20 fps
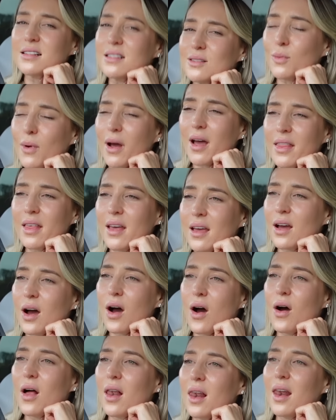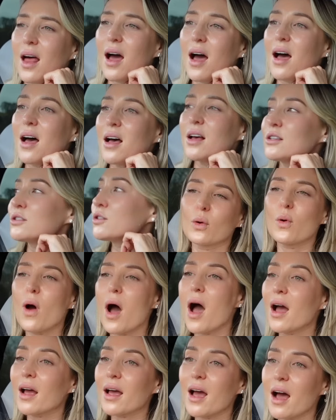swear to y'all lies.
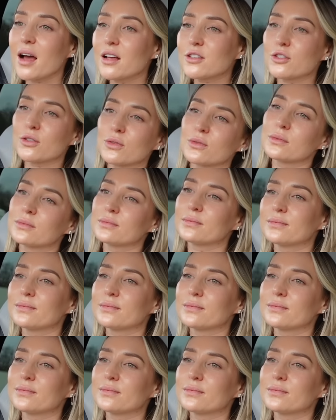Oh, I got you.